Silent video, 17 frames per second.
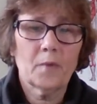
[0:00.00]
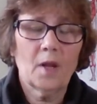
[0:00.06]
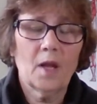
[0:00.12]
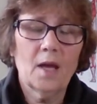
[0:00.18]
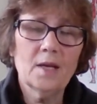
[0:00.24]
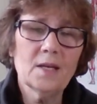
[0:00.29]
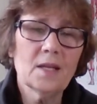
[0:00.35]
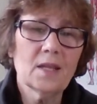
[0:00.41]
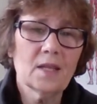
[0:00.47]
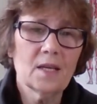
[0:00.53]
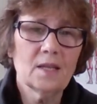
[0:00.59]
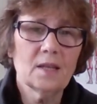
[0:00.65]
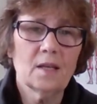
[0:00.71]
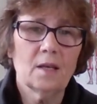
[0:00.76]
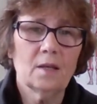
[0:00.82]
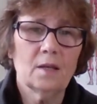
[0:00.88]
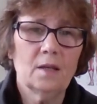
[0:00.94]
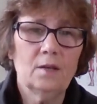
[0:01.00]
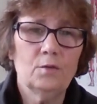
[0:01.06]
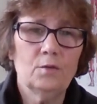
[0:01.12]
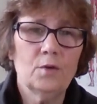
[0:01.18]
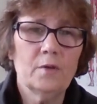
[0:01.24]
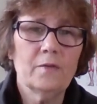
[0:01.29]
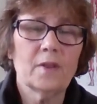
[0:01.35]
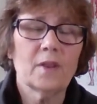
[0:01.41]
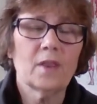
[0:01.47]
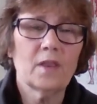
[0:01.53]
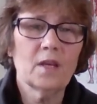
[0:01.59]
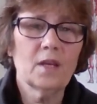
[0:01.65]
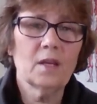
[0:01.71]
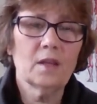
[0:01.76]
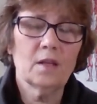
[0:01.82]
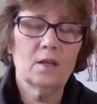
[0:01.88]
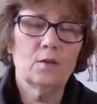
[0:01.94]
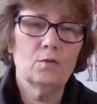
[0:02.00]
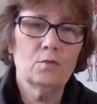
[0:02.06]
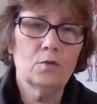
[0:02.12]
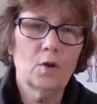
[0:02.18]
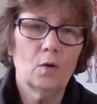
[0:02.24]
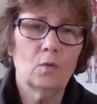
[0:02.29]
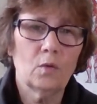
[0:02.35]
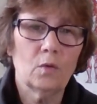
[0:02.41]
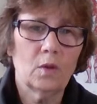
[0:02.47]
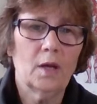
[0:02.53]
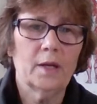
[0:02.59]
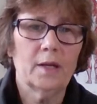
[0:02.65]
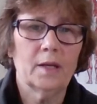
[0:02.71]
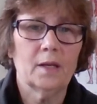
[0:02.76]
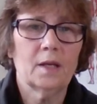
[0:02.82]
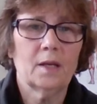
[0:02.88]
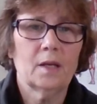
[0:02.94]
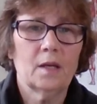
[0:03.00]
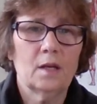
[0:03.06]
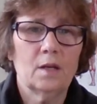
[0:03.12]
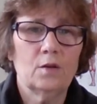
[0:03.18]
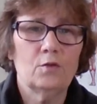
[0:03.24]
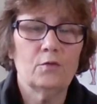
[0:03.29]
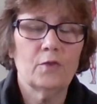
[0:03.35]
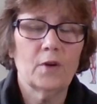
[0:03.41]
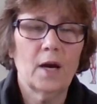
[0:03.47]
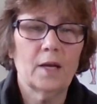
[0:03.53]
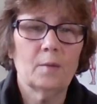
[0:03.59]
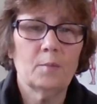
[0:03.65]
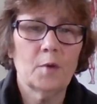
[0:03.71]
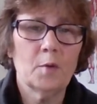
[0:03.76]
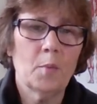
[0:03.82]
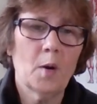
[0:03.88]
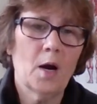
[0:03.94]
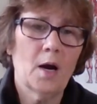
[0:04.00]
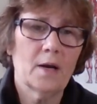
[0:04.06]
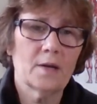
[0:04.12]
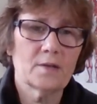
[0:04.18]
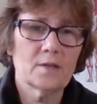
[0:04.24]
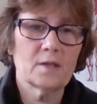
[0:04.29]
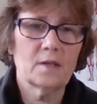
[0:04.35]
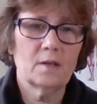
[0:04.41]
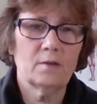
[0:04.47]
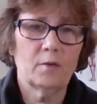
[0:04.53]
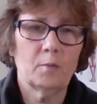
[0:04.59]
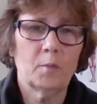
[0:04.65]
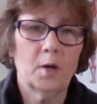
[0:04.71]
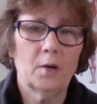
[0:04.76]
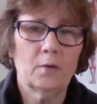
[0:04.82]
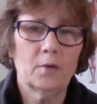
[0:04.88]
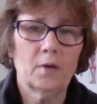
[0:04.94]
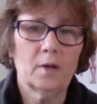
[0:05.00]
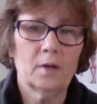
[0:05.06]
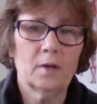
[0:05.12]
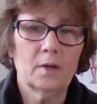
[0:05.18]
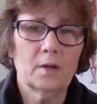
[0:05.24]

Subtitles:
anything that you even think that you don't like, you've got to be positive about it.